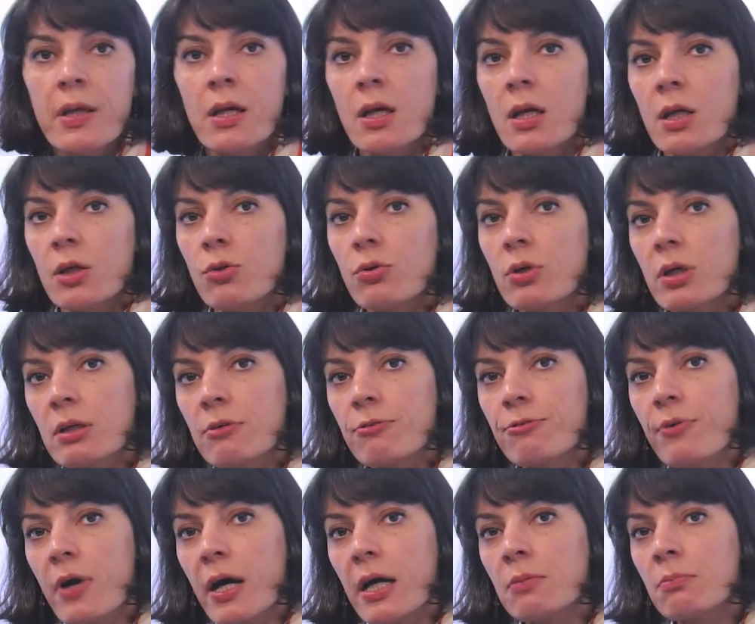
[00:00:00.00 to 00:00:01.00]
You can
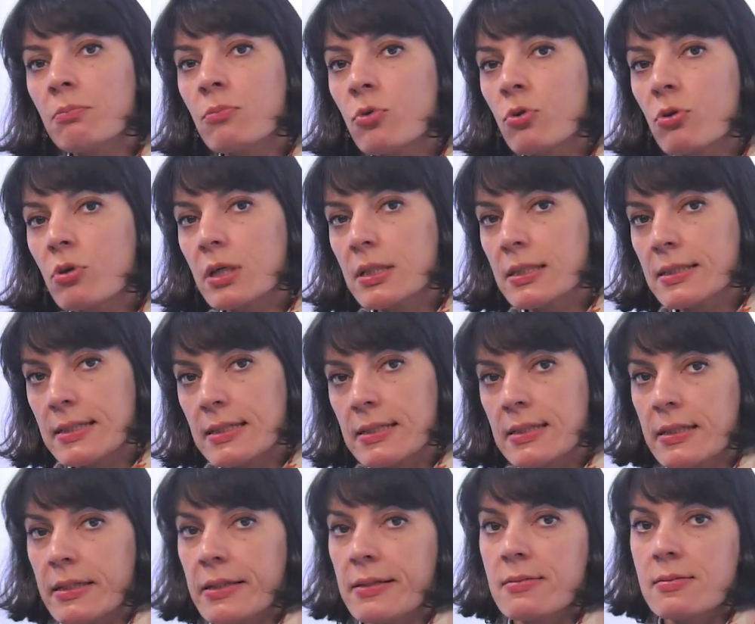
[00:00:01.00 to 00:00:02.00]
find more
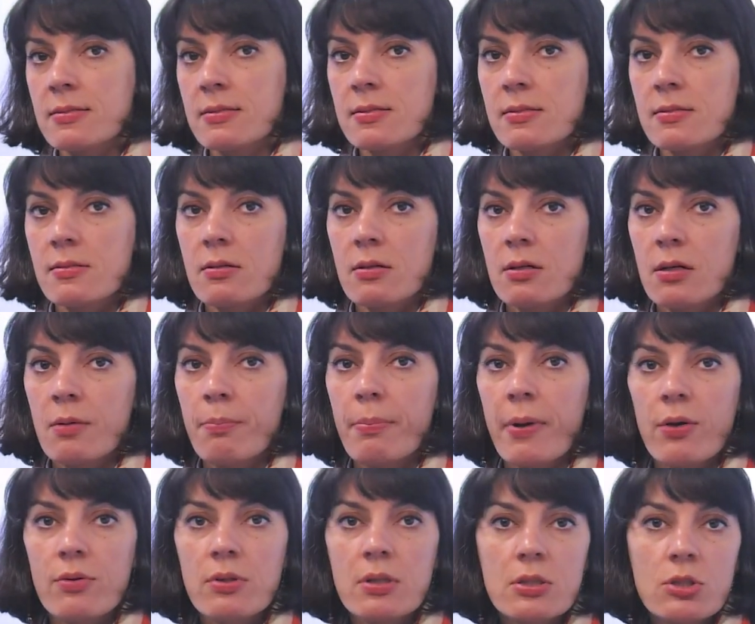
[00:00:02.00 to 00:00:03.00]
details
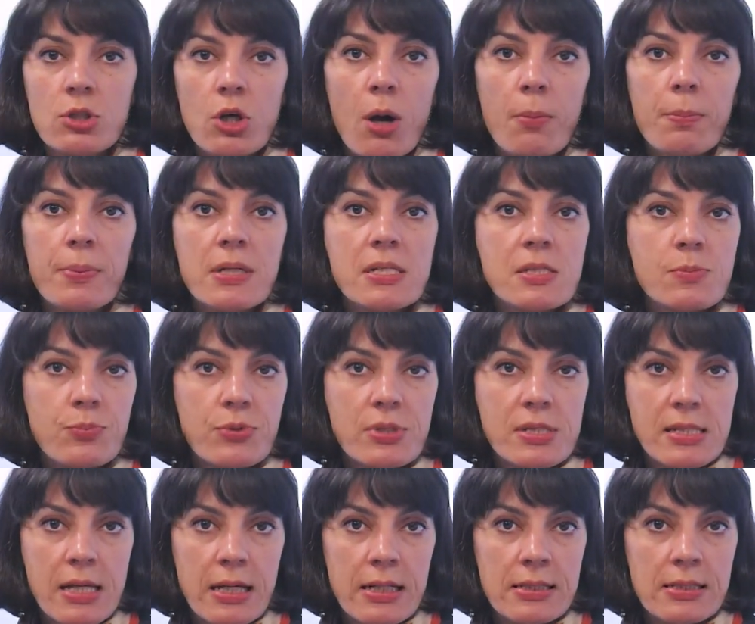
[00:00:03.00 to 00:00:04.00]
about the topics
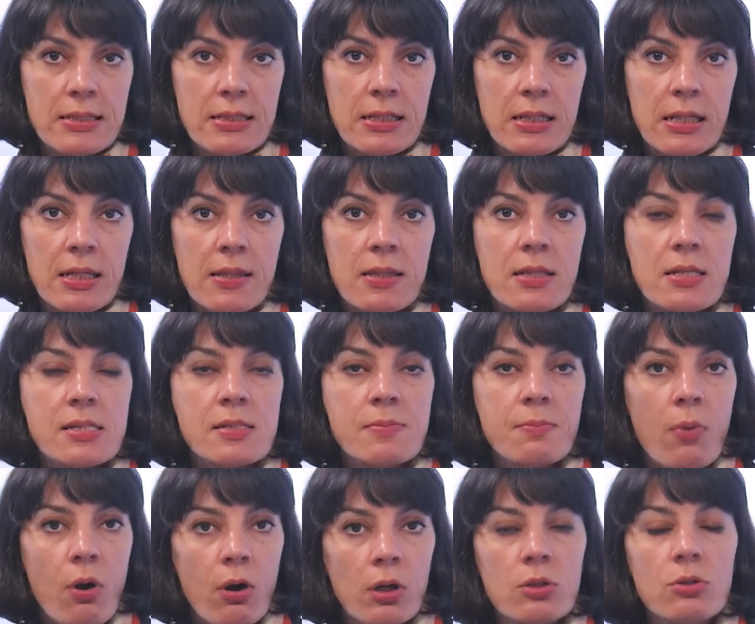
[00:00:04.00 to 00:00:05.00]
presented in this
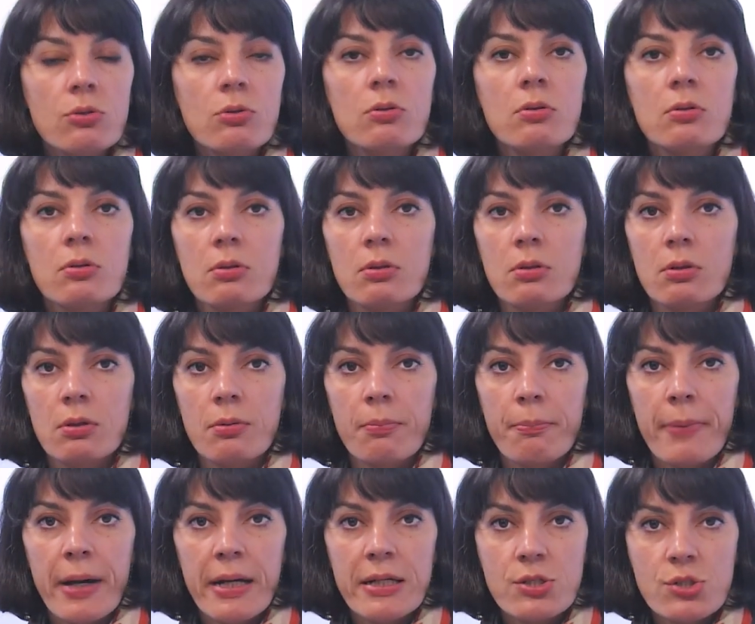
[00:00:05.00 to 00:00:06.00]
module
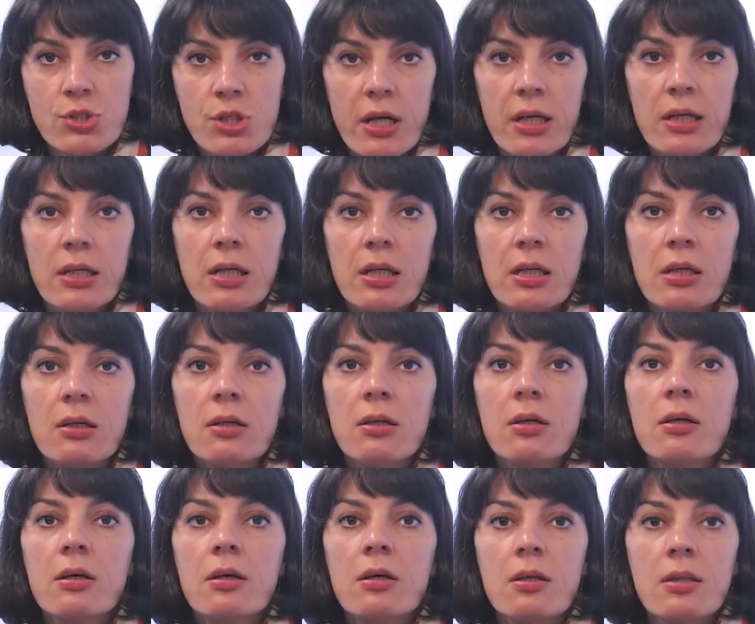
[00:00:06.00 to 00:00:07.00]
by checking
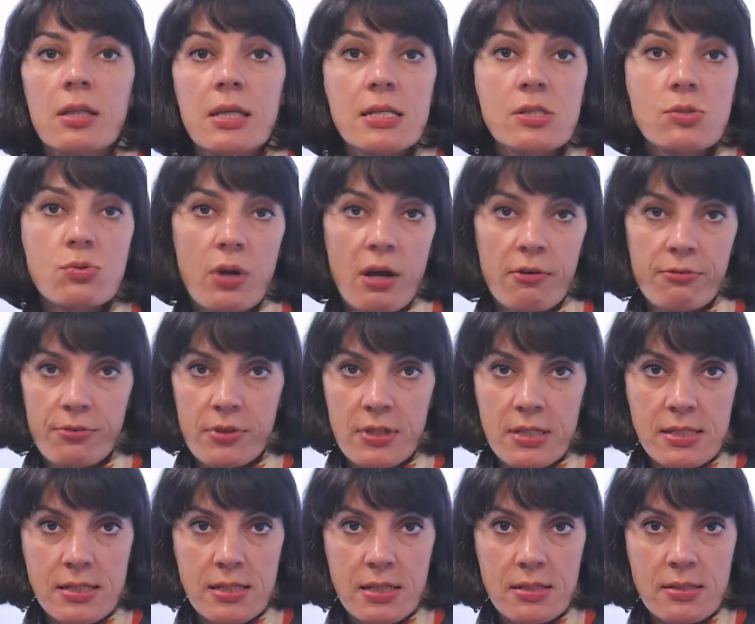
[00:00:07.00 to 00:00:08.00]
these
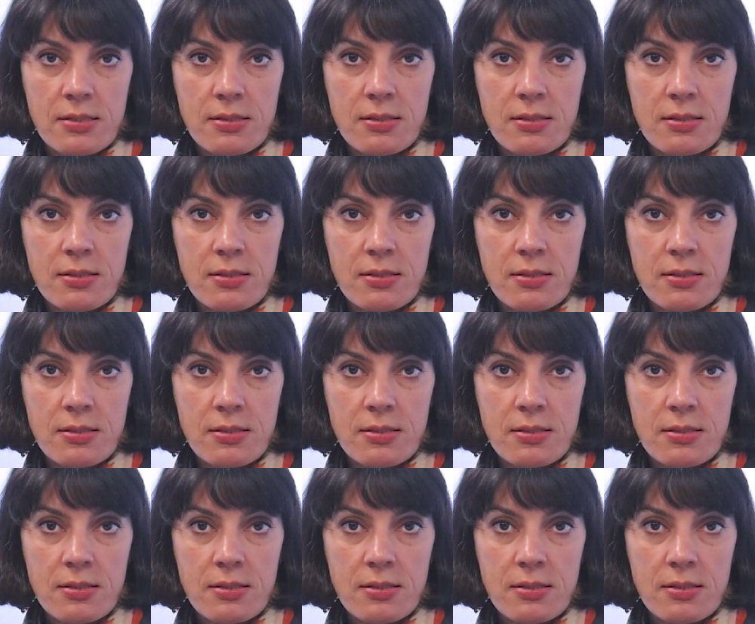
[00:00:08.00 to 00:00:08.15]
references.